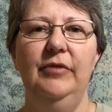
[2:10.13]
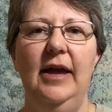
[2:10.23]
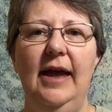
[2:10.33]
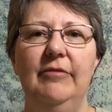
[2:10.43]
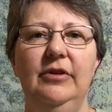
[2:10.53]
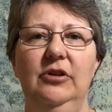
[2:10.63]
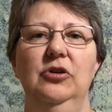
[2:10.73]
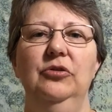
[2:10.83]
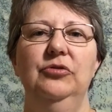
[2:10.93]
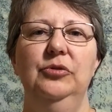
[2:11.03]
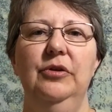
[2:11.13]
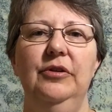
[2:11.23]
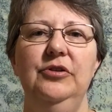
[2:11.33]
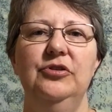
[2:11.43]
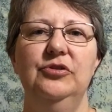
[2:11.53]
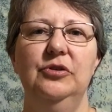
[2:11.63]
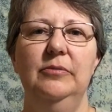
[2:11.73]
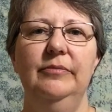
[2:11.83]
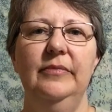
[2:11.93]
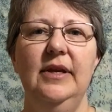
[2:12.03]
having to go through a thunderstorm,